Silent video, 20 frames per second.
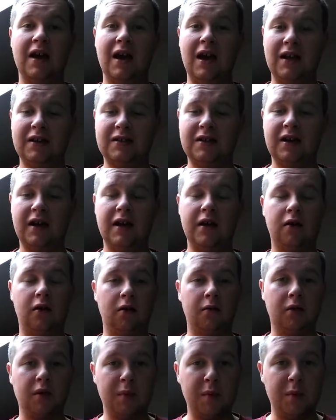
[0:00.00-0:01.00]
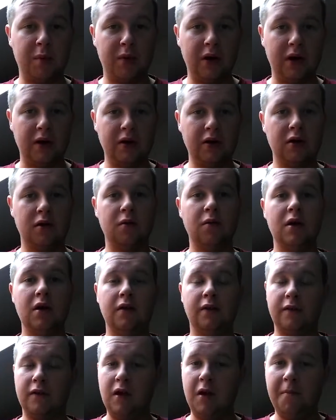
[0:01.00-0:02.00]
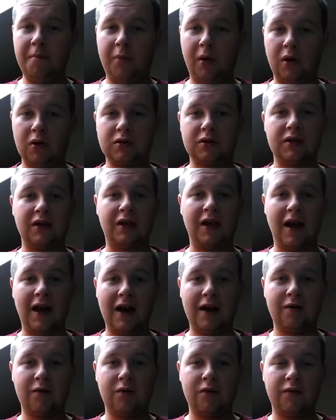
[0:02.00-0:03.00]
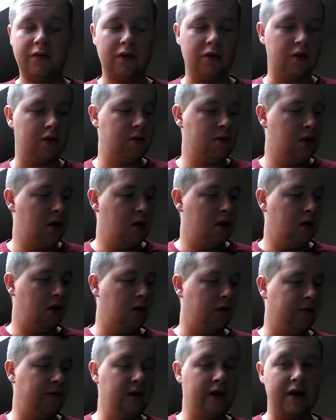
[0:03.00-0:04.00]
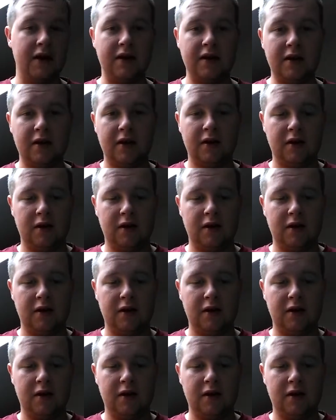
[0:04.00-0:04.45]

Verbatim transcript: and today I'm going to be bringing you the unboxing and review of the